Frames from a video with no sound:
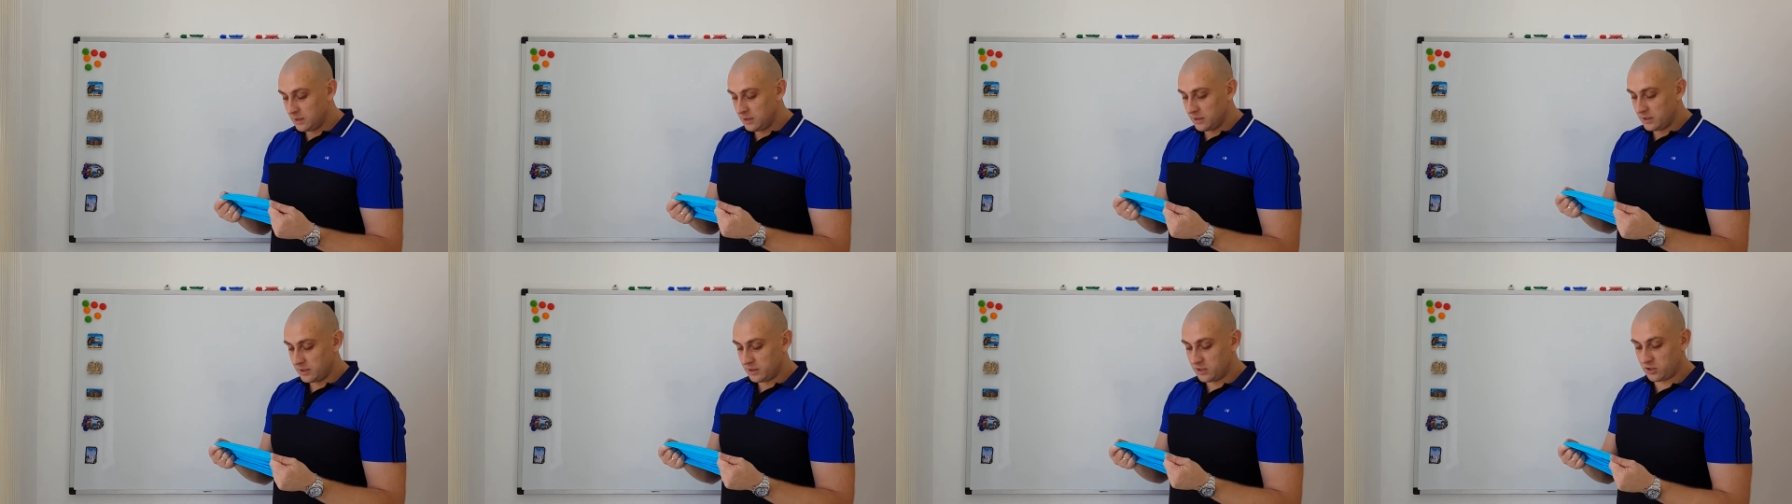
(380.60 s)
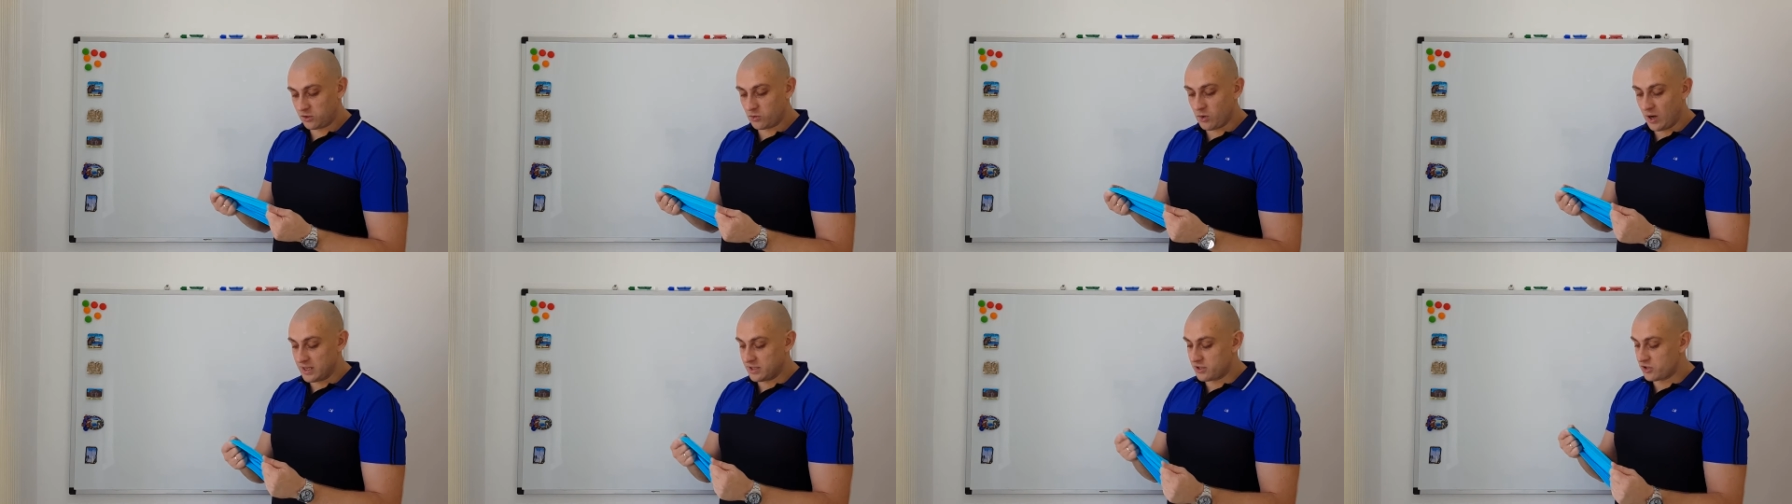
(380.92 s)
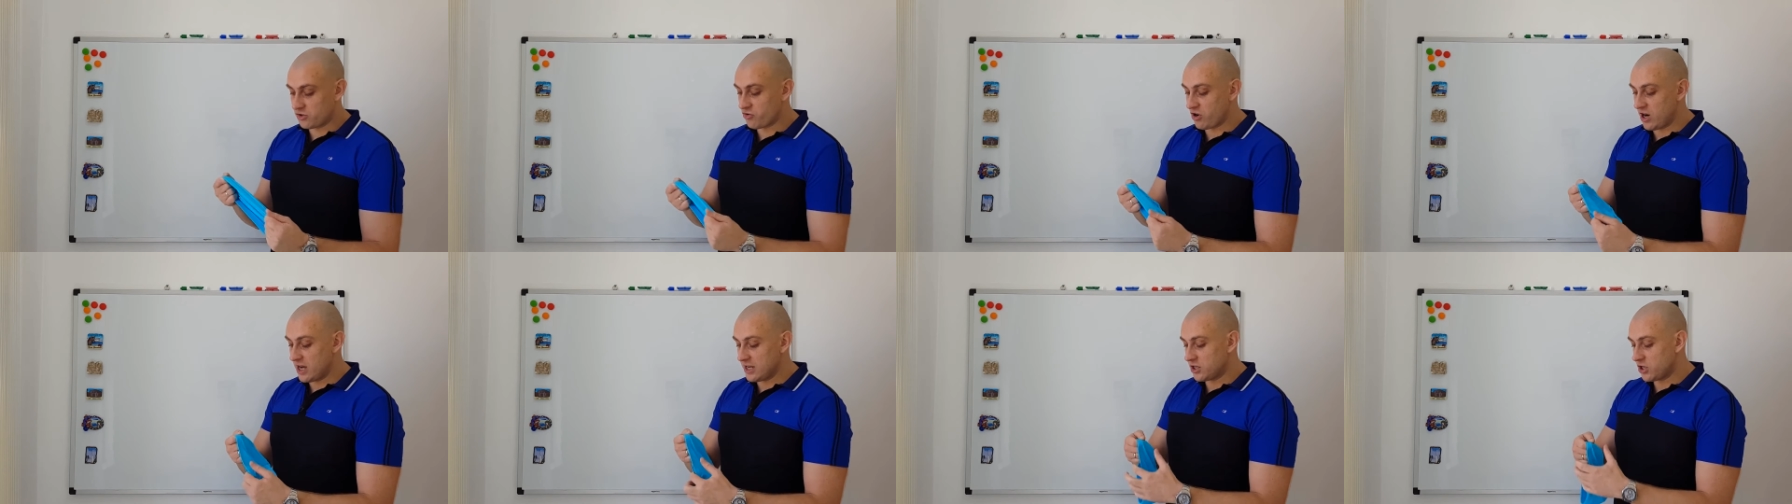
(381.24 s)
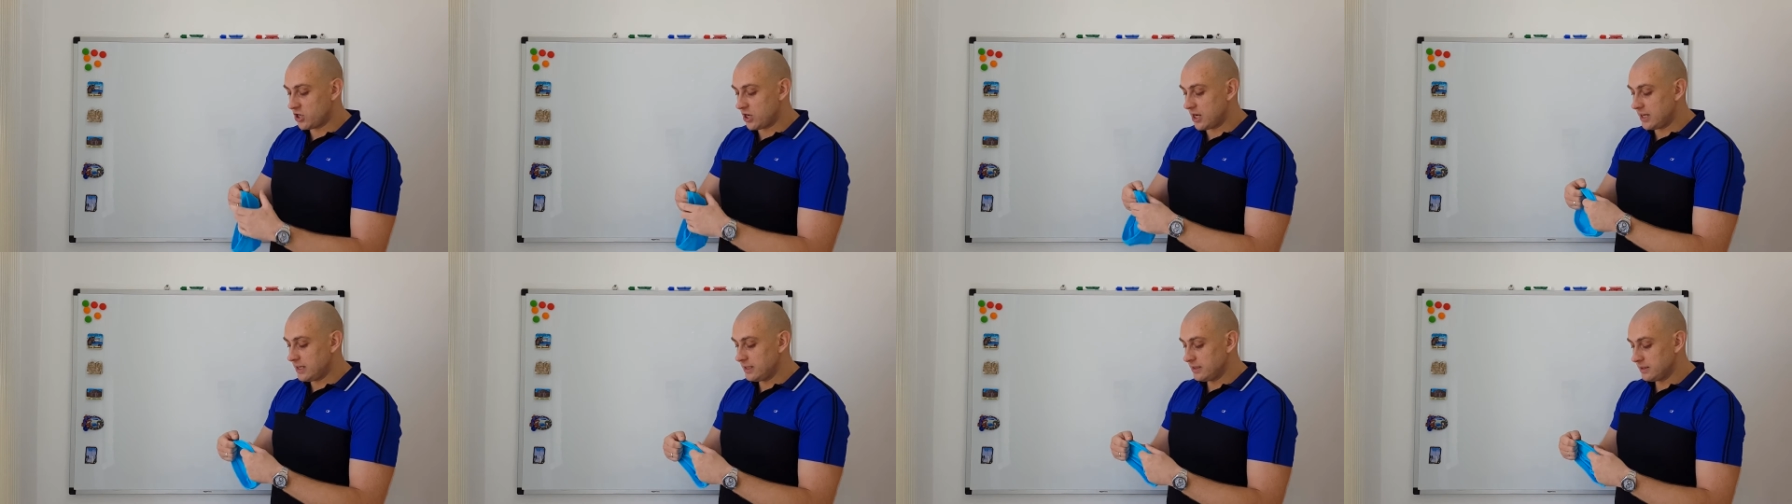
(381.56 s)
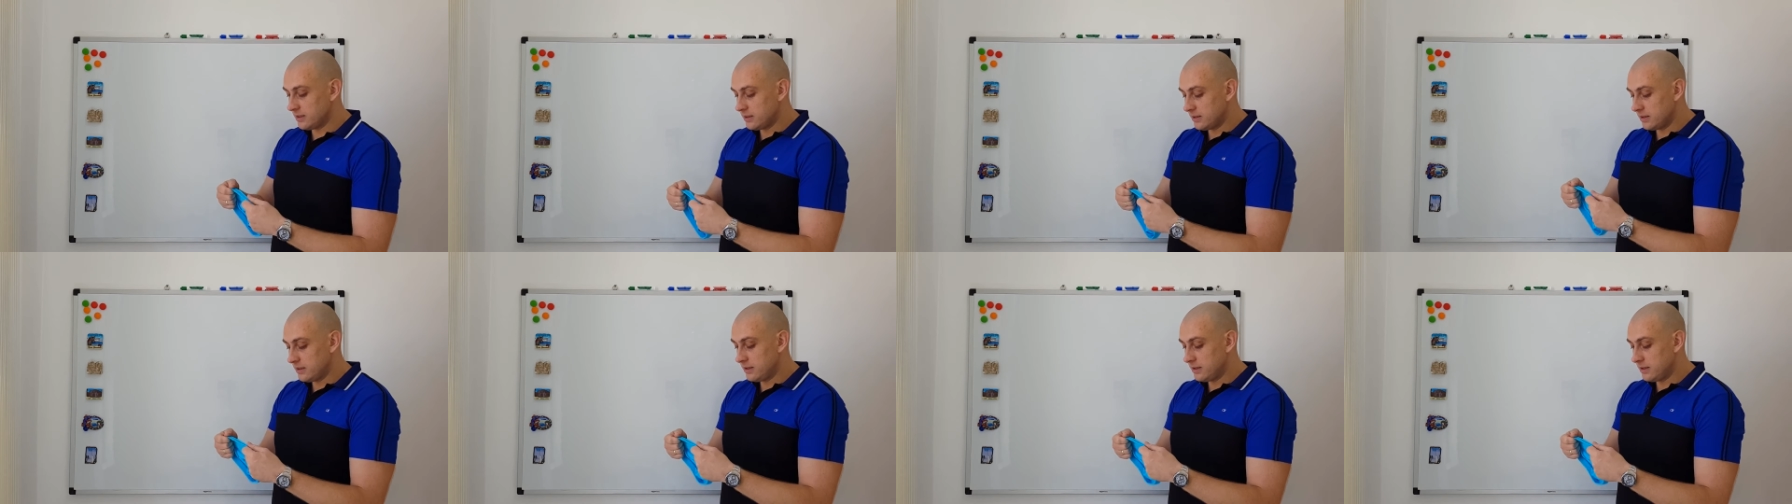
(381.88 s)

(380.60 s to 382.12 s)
it's quite stretchy.